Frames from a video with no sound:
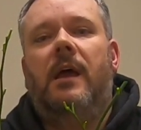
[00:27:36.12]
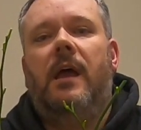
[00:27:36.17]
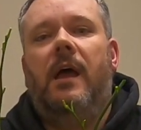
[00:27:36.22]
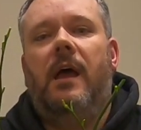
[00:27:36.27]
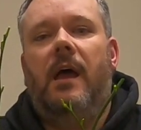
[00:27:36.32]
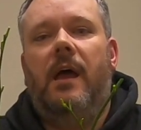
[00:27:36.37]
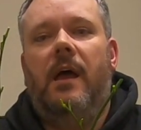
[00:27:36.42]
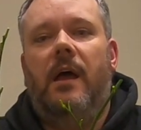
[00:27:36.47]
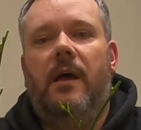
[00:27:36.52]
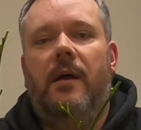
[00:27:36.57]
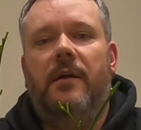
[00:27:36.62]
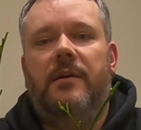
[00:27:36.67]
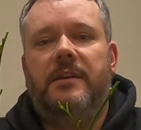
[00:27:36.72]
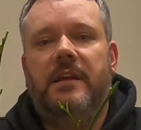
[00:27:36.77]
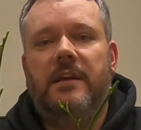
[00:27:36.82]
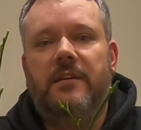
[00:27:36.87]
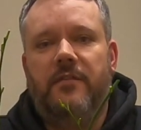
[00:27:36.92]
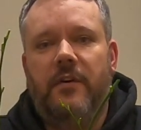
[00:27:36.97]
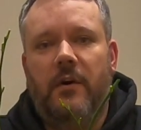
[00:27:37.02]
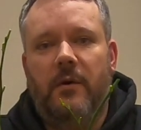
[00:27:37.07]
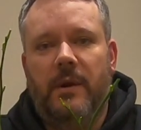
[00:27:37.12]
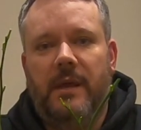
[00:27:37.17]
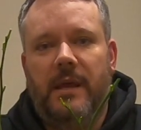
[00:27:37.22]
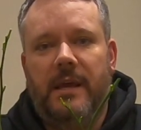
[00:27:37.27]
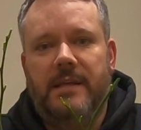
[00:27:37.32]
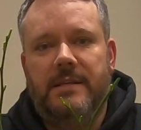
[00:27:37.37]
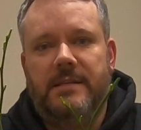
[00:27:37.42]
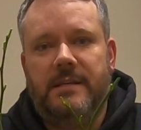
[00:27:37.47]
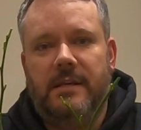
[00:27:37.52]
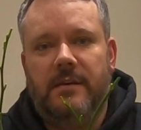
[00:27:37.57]

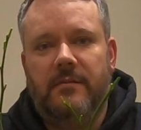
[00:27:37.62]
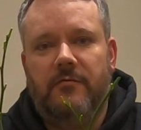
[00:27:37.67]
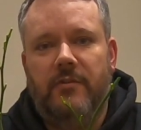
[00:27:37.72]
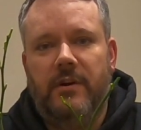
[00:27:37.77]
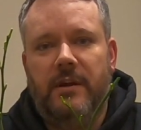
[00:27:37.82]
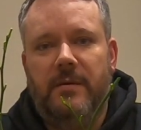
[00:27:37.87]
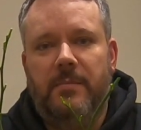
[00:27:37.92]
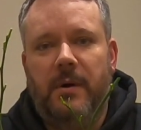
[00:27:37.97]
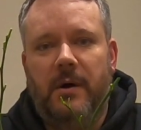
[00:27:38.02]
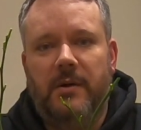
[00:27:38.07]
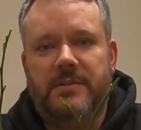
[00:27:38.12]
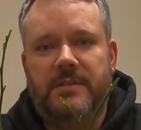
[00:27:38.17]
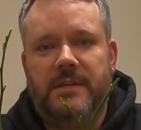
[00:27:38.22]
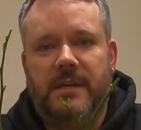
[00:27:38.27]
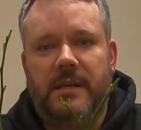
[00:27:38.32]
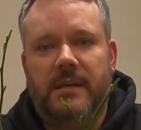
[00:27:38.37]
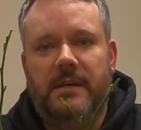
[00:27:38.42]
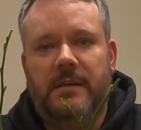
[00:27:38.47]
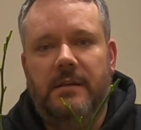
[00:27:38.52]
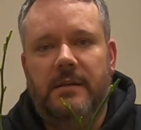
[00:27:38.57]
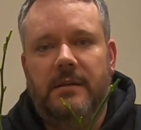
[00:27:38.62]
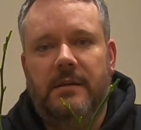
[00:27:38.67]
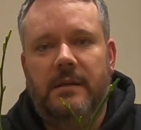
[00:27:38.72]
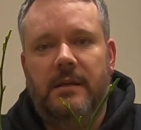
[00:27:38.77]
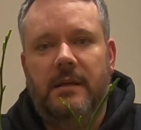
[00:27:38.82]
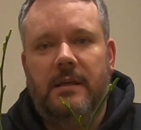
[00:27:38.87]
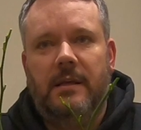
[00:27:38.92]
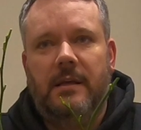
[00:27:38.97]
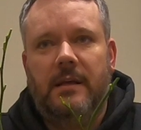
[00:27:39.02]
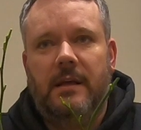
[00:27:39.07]
defoliating, repotting,
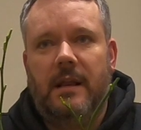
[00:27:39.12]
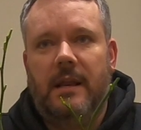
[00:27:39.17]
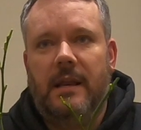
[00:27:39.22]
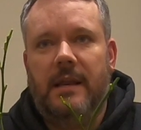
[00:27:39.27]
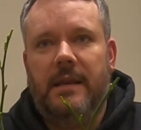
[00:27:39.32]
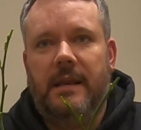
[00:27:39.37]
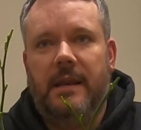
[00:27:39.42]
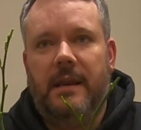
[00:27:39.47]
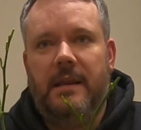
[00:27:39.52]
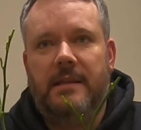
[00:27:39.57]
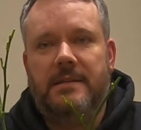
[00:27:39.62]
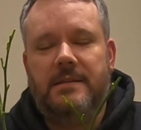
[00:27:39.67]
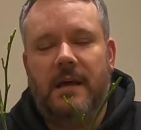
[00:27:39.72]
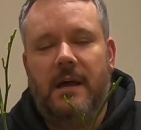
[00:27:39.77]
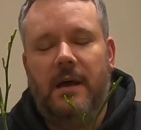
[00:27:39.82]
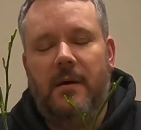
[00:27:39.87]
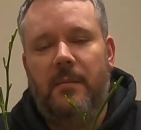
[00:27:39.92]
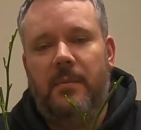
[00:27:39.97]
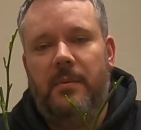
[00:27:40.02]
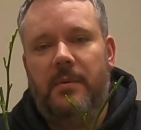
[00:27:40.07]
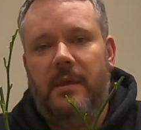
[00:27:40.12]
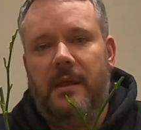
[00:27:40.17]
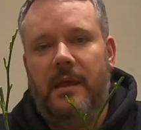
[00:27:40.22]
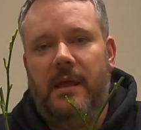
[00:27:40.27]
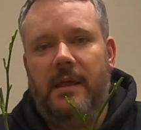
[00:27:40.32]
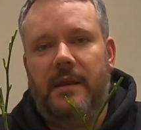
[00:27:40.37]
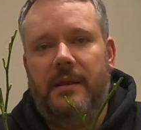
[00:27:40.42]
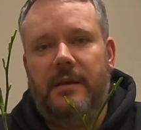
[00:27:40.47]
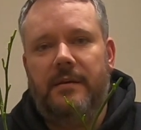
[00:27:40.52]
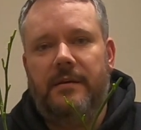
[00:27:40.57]
cleaning it up
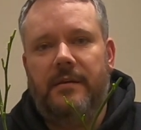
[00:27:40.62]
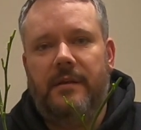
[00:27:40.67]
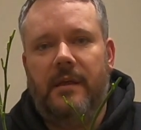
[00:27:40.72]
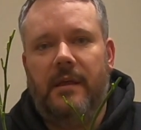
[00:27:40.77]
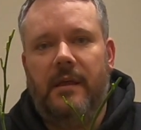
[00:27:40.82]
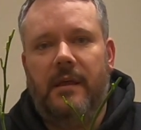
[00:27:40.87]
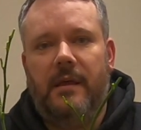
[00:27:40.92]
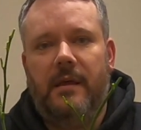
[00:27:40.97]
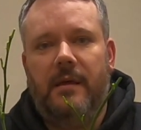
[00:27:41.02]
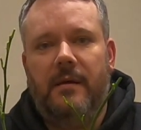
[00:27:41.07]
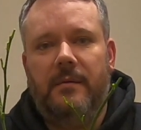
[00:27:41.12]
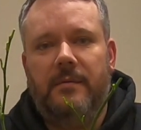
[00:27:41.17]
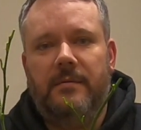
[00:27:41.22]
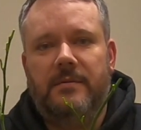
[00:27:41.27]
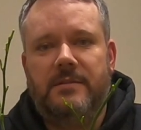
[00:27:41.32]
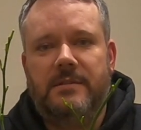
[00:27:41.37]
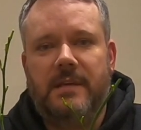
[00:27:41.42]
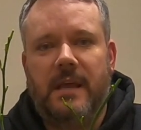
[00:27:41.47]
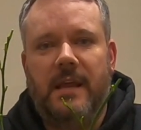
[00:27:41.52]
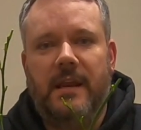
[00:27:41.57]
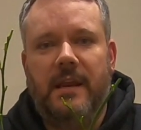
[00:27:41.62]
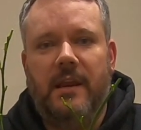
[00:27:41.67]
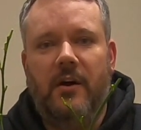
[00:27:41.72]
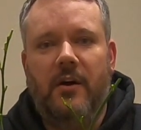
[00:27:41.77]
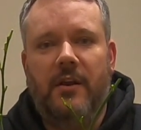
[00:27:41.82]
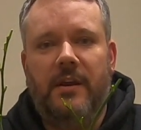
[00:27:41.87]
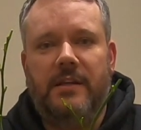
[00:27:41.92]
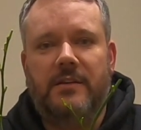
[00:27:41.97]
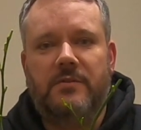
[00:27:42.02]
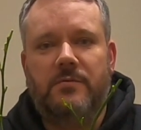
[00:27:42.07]
and setting it
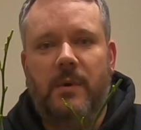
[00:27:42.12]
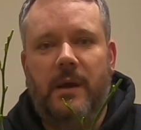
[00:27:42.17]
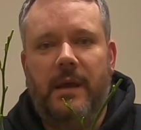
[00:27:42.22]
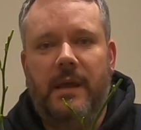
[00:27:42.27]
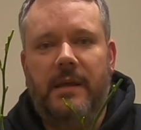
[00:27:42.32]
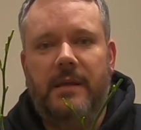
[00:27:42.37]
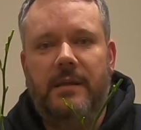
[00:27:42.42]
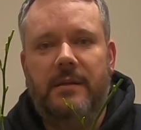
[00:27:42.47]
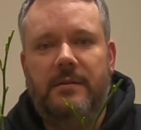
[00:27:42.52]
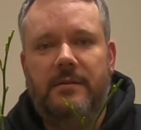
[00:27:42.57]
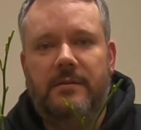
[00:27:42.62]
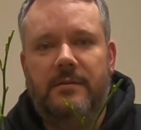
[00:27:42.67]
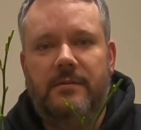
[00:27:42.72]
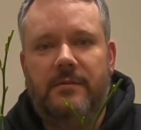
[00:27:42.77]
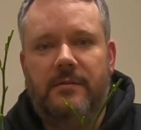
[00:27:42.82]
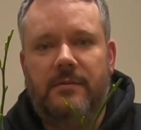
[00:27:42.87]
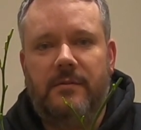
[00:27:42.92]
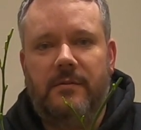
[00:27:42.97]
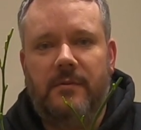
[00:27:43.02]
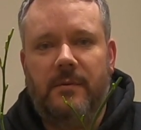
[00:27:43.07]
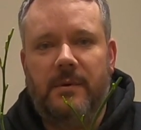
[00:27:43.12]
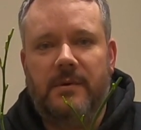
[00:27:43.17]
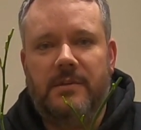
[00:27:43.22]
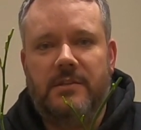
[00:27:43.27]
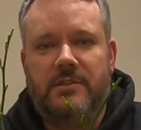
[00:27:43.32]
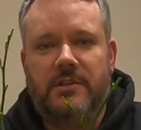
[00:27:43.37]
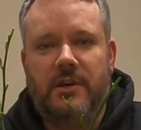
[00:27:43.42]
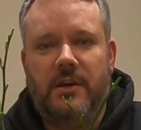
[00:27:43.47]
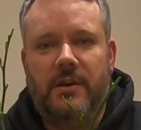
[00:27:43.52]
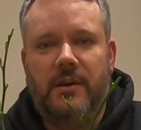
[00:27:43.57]
on its way to its
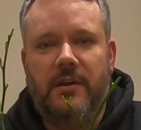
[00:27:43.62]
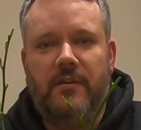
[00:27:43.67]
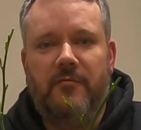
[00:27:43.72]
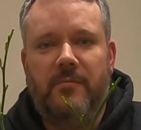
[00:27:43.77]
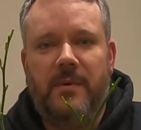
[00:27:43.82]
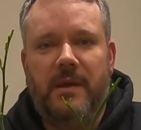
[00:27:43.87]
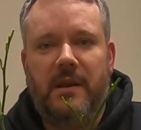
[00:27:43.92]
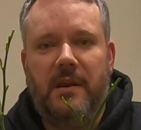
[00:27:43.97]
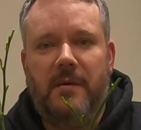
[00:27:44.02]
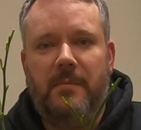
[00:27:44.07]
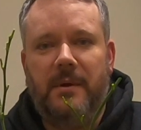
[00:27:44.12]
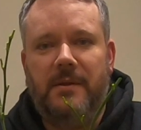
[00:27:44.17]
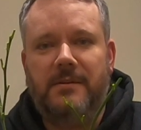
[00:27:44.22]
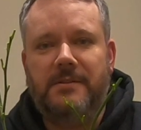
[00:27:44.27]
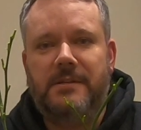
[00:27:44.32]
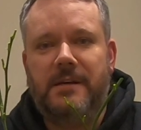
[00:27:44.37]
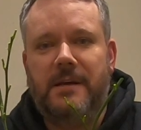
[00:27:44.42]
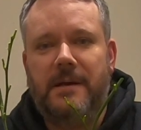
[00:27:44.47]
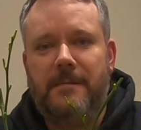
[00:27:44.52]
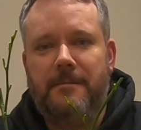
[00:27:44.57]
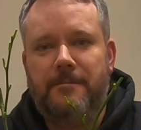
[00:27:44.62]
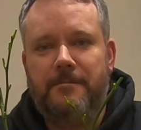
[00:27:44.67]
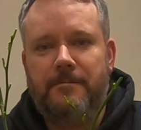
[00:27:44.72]
journey of being a bonsai.